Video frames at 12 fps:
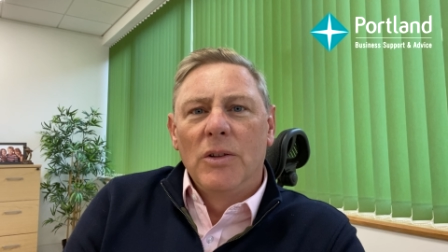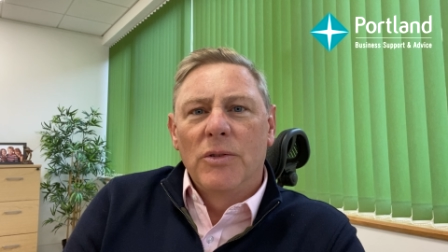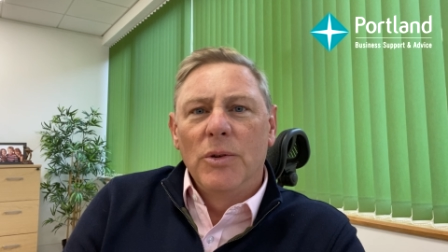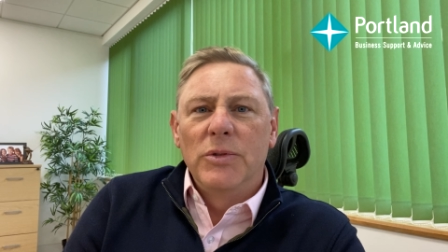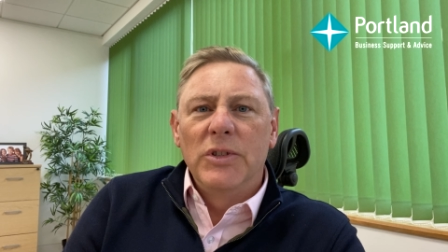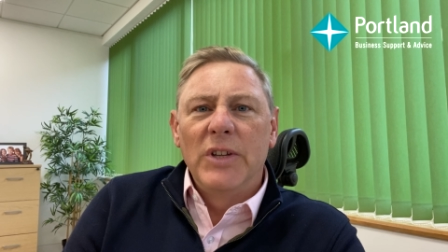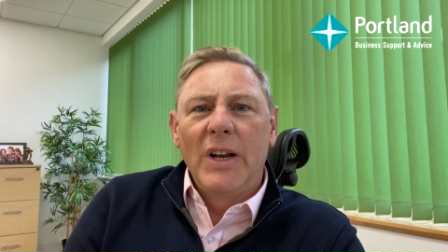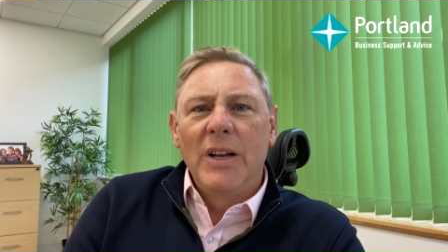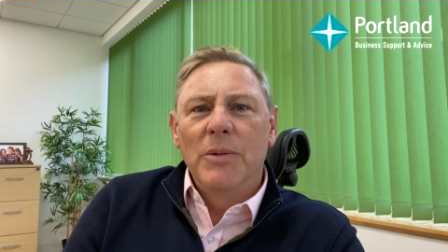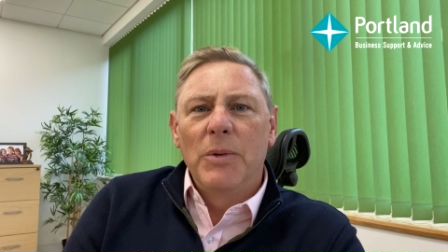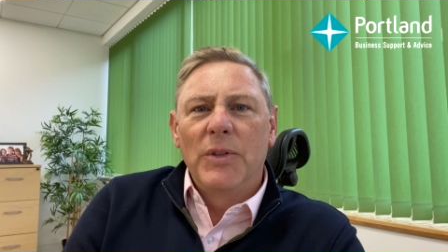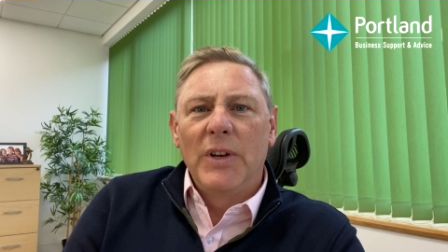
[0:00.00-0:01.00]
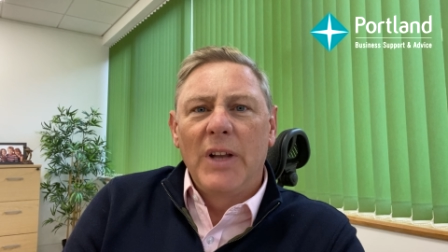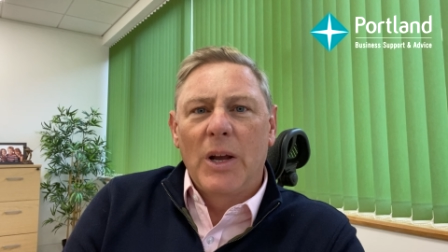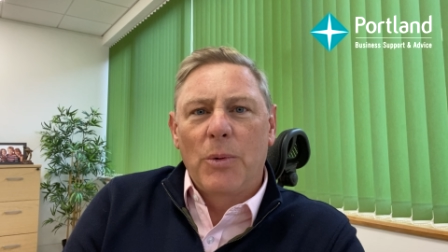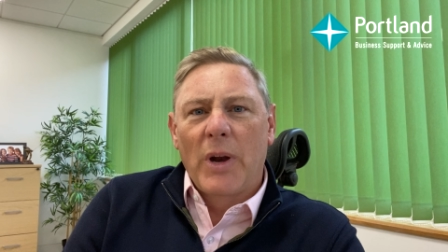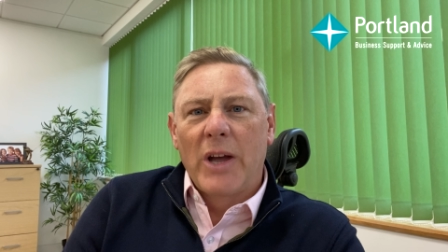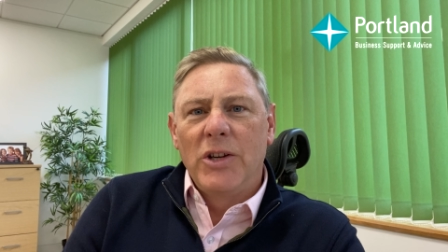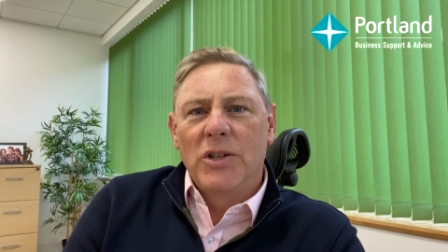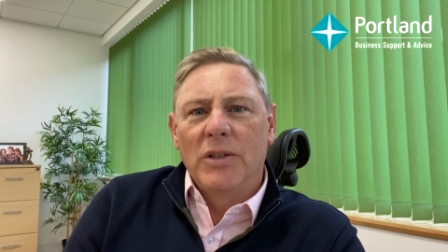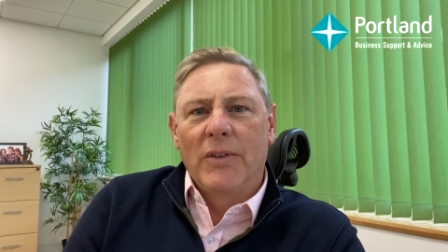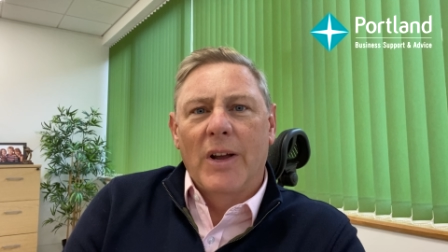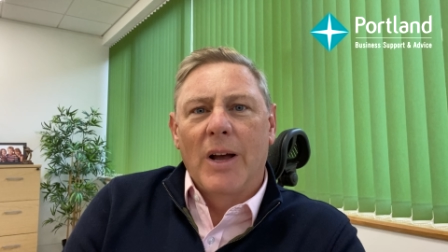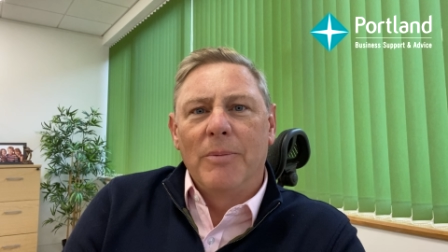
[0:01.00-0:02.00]
through to dealing with the
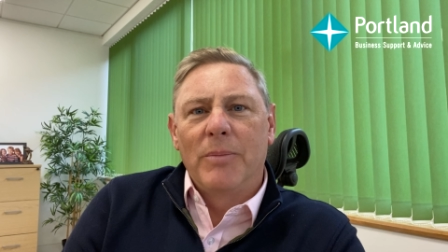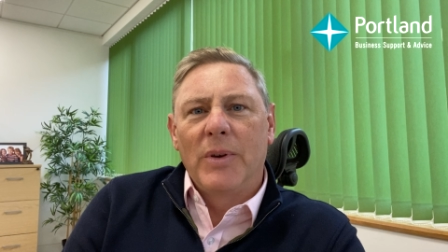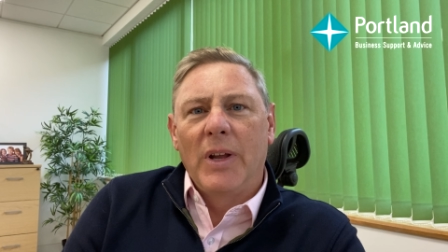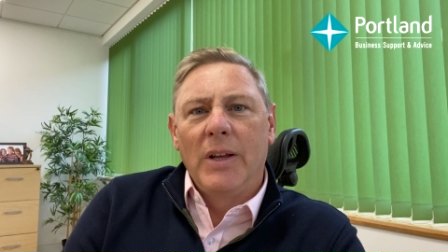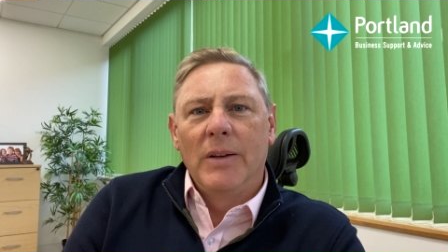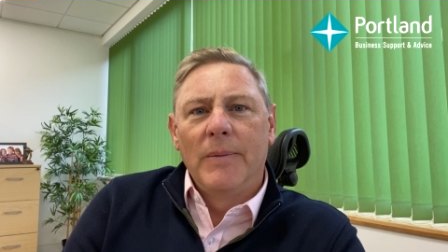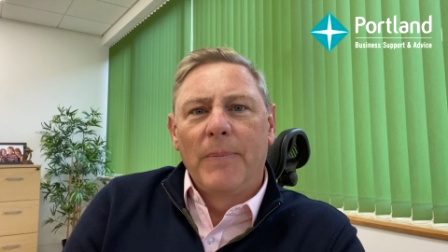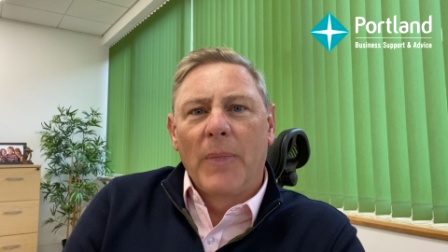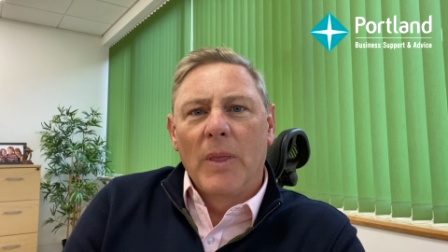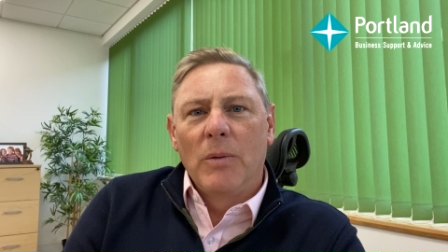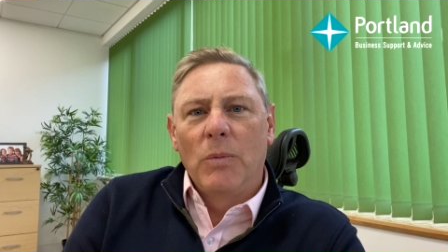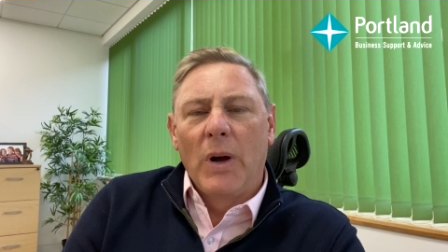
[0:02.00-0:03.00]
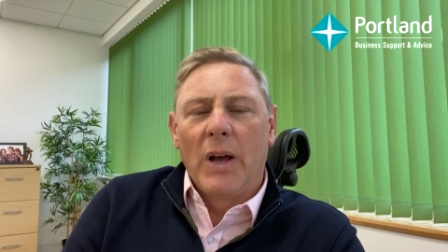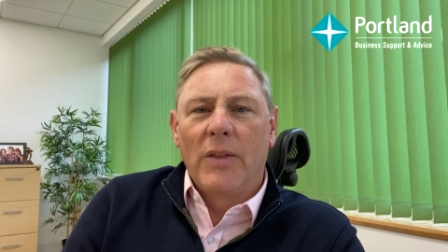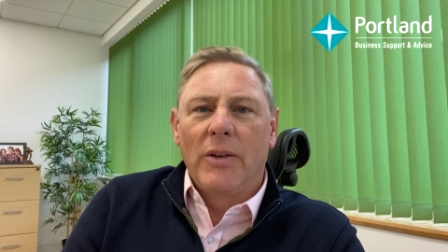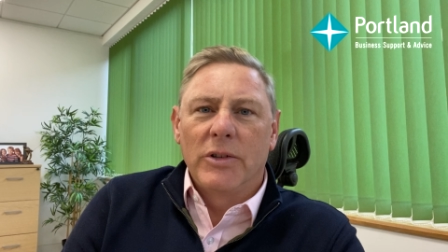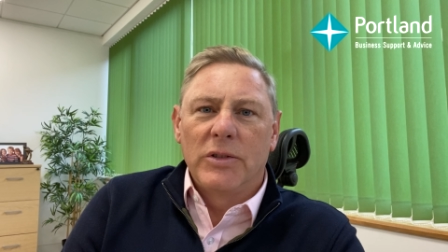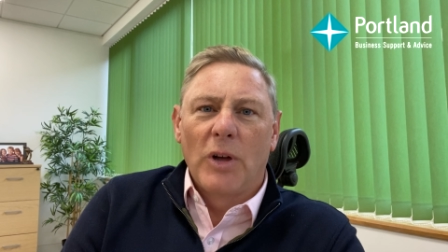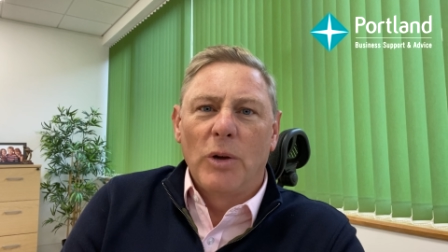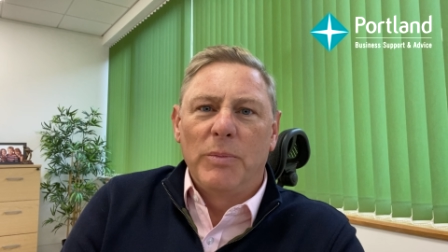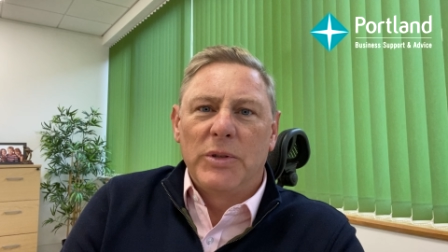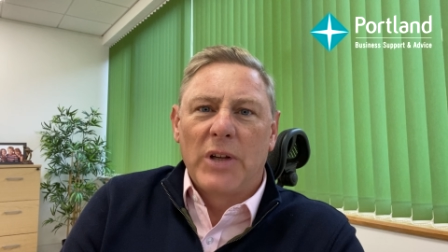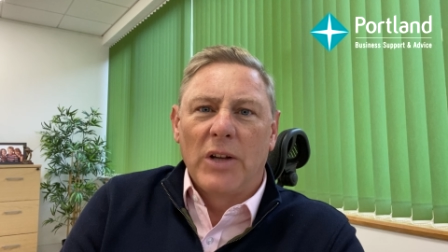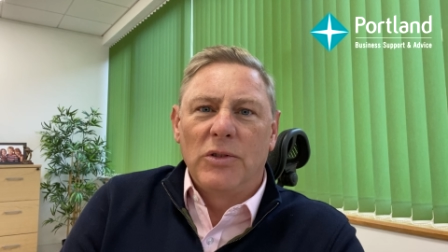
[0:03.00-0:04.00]
liquidation of a company where there is no
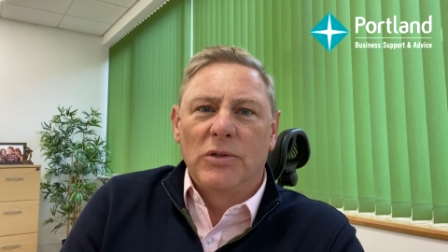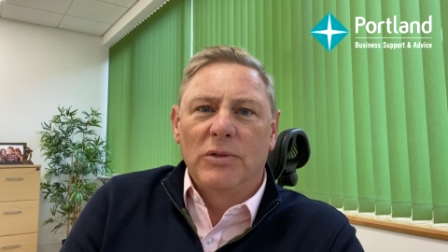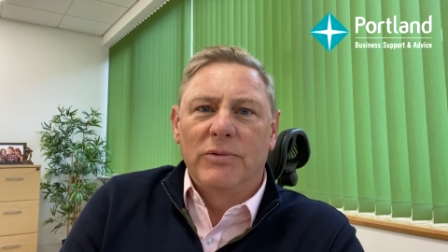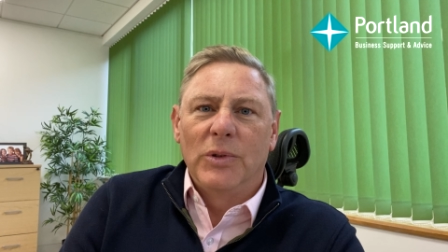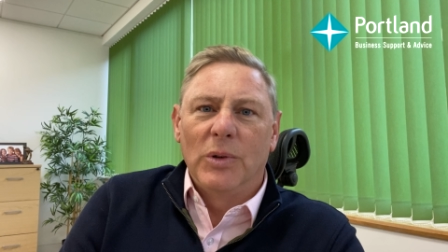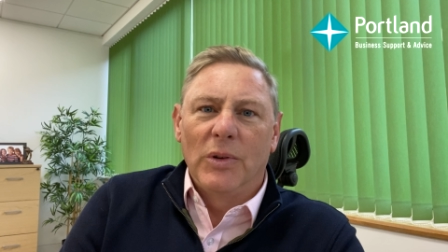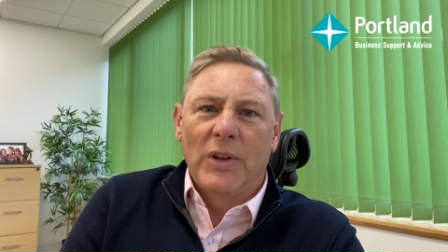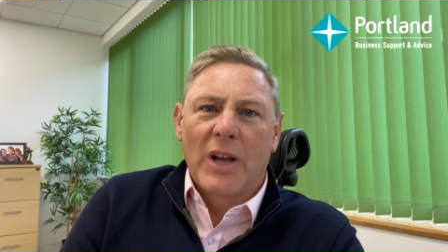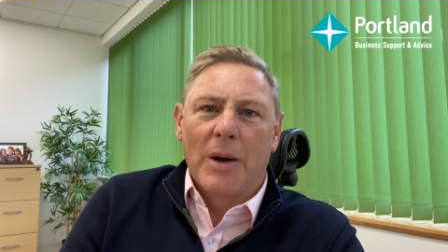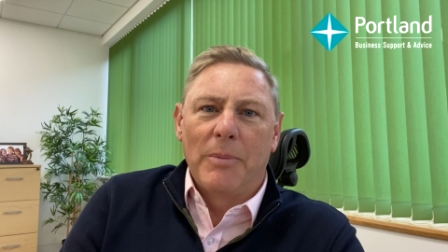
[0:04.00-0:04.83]
potential for the